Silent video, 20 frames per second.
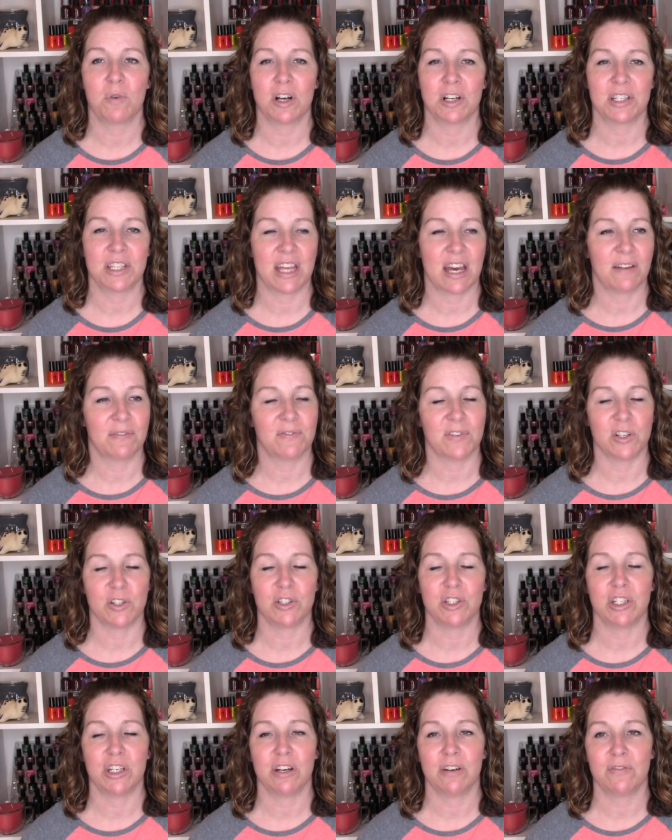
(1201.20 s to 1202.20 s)
worked that
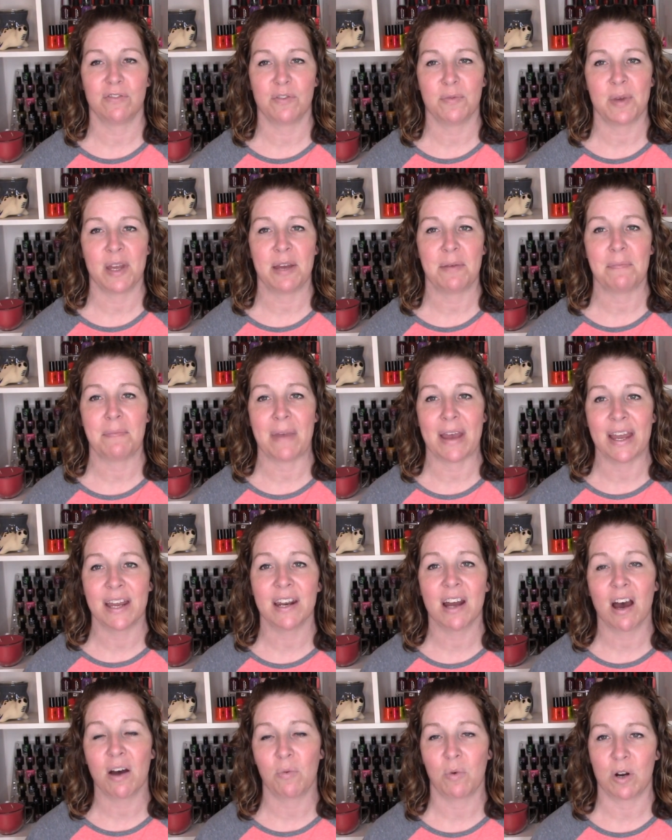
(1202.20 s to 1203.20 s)
first year for me may
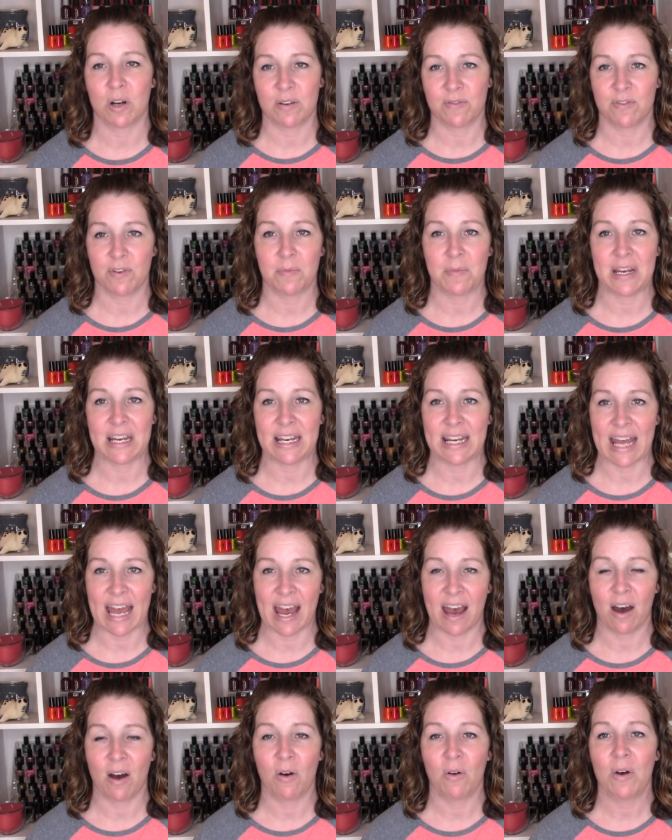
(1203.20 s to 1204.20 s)
not work for me
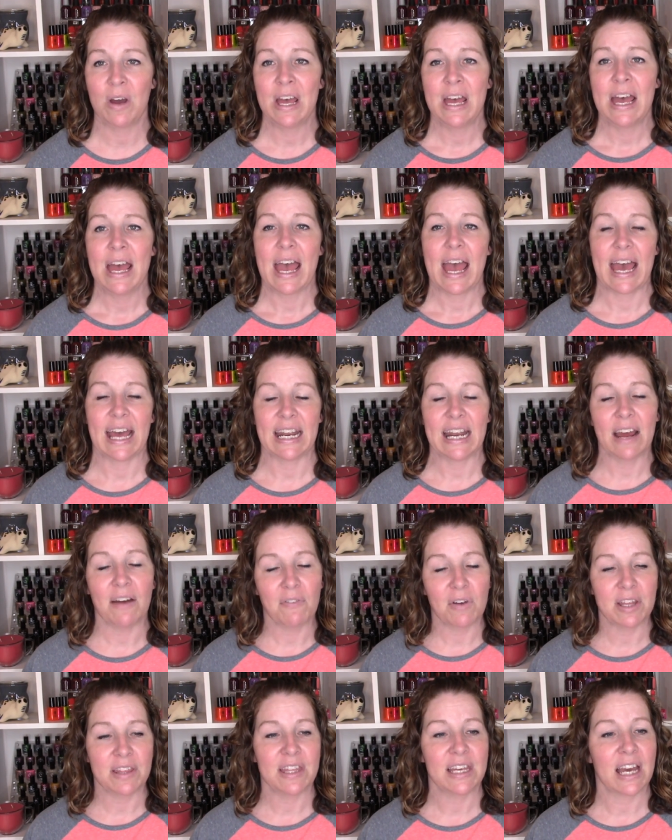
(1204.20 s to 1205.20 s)
now, and
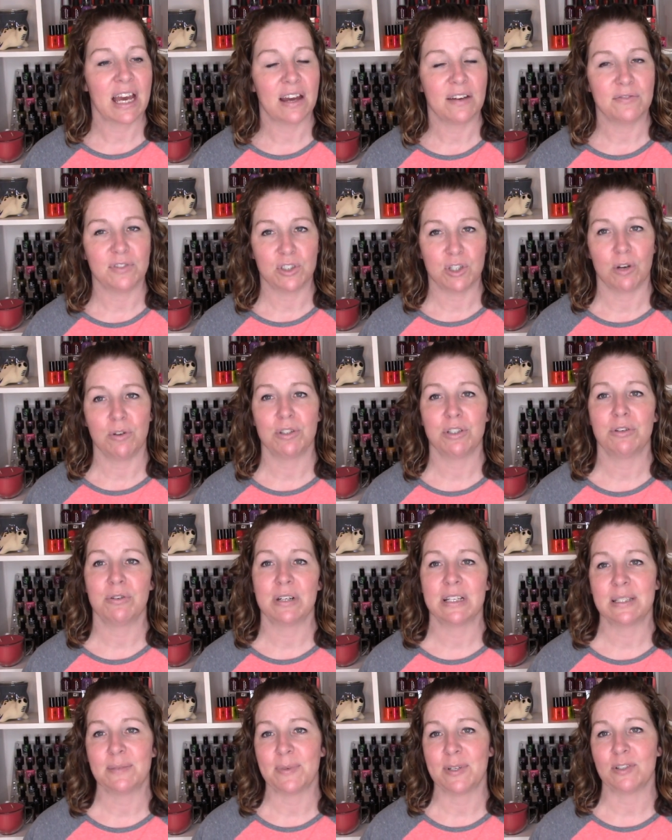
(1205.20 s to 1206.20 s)
everything I've showed
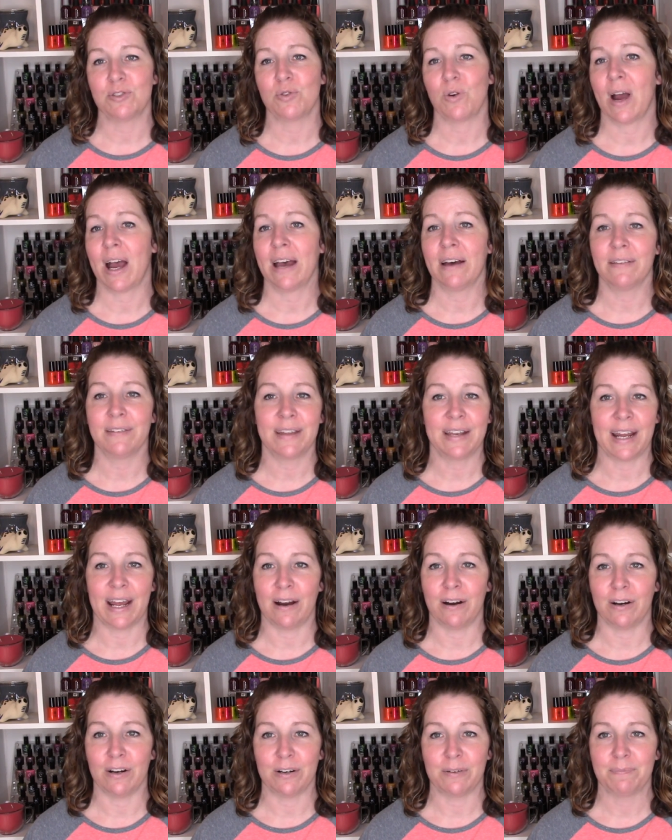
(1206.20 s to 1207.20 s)
you has been trial and
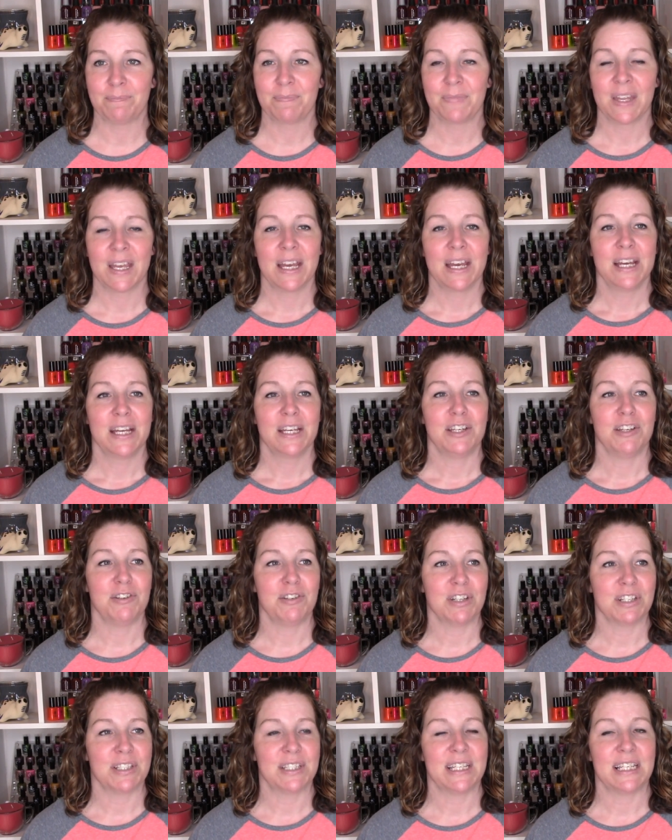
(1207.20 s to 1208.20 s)
error. You
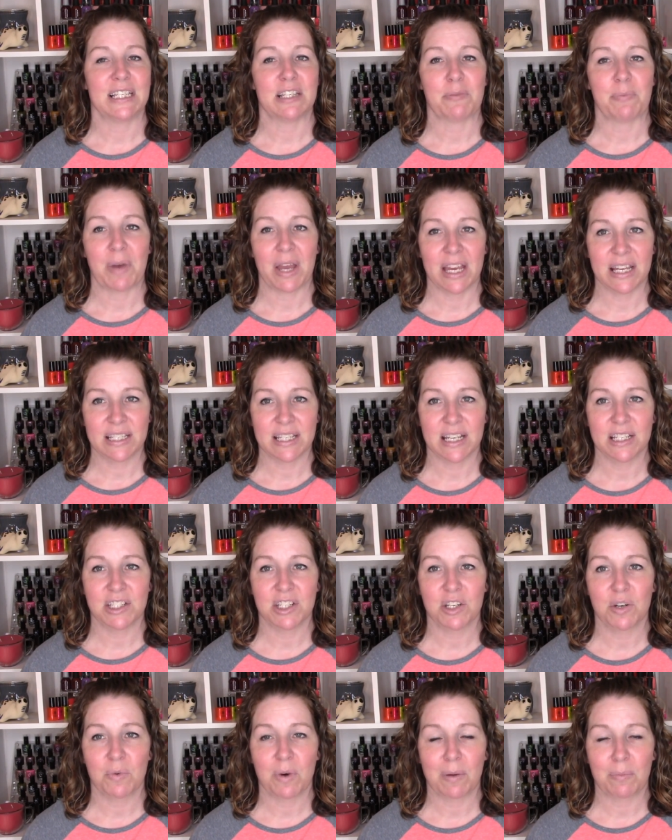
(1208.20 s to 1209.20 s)
just need to pay
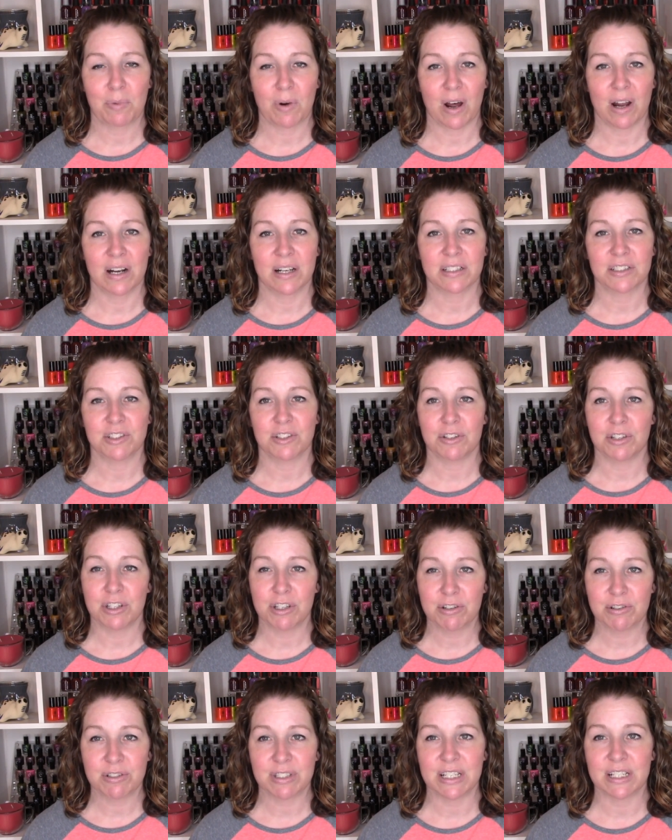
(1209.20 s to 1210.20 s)
attention to what products you're
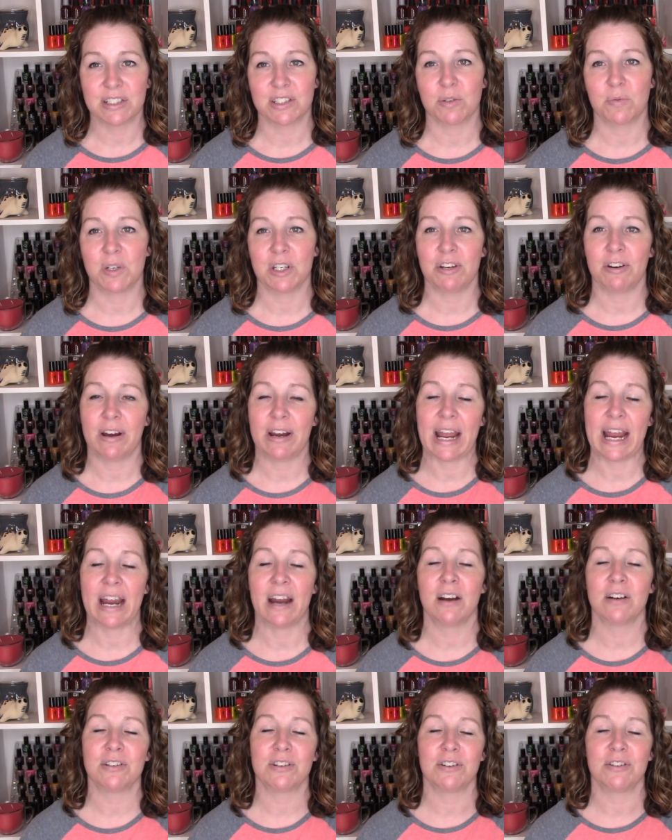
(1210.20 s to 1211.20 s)
using, so when your
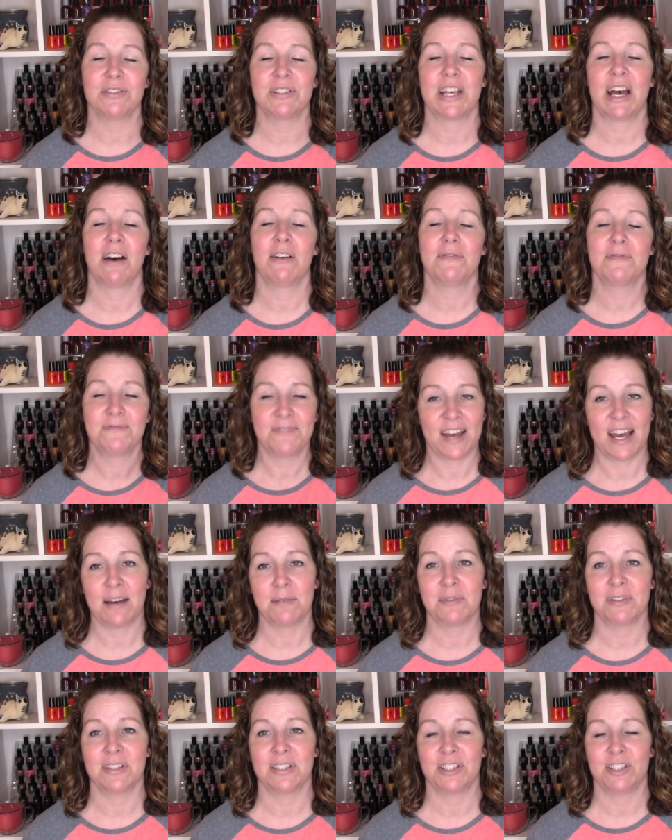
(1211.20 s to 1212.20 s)
hair turns out
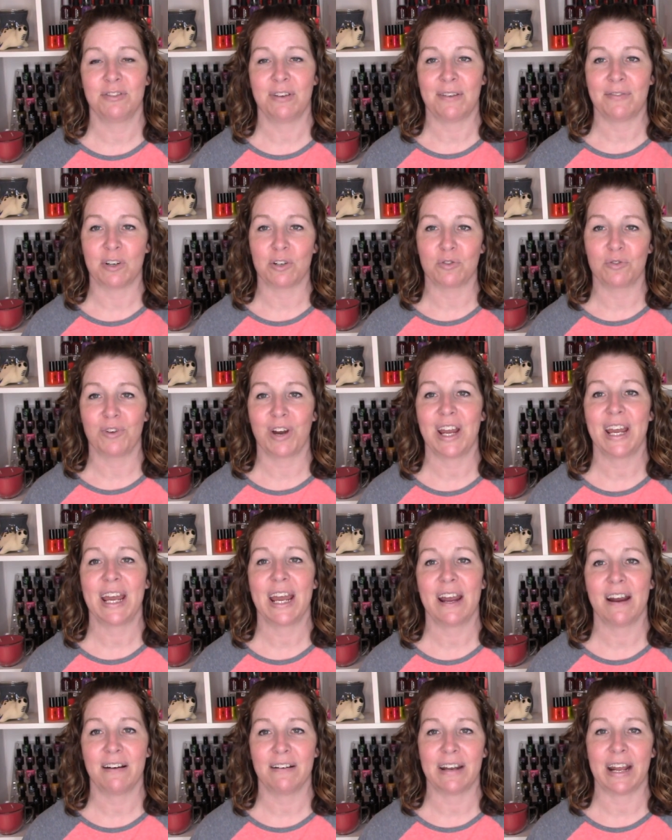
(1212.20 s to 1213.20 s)
fabulous and you have a great
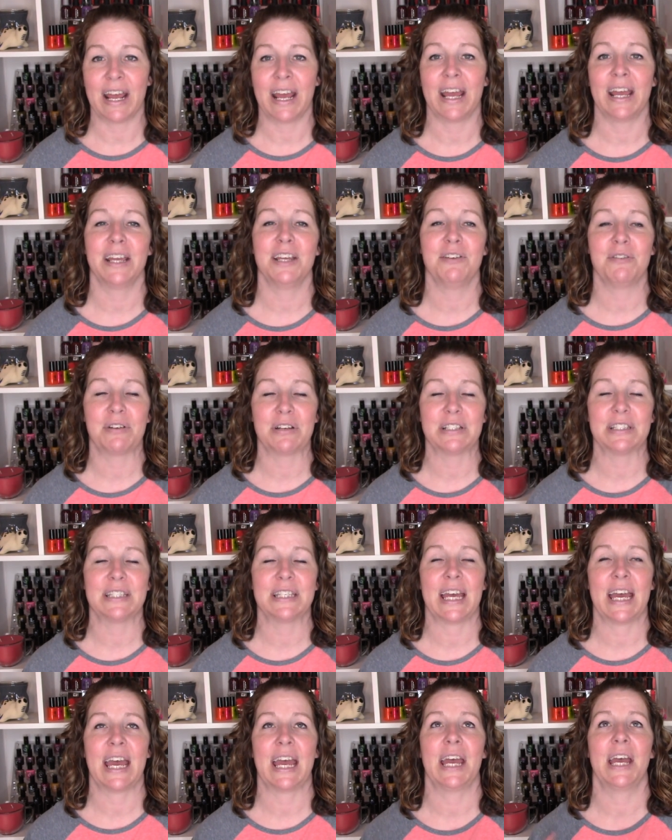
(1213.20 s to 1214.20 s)
hair day, you can
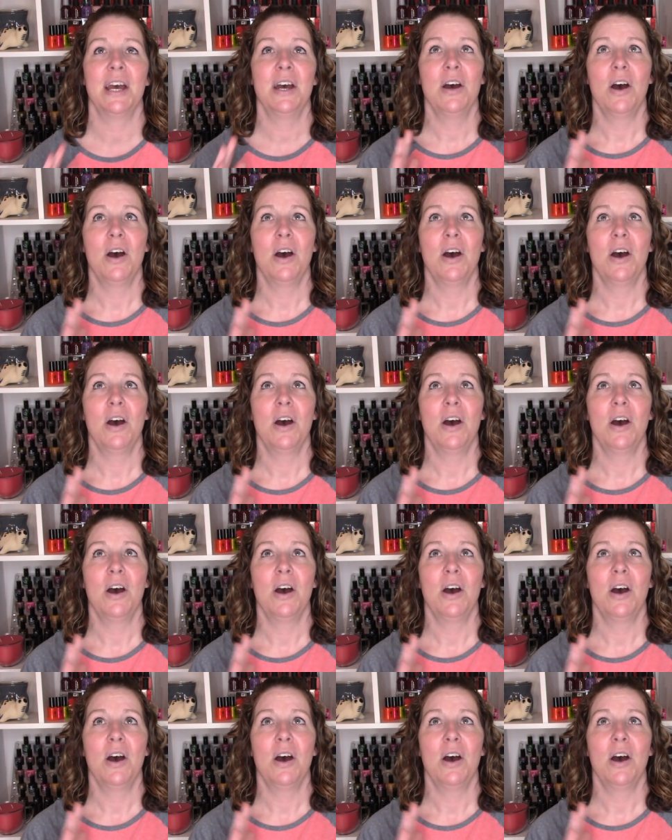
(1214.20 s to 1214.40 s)
say,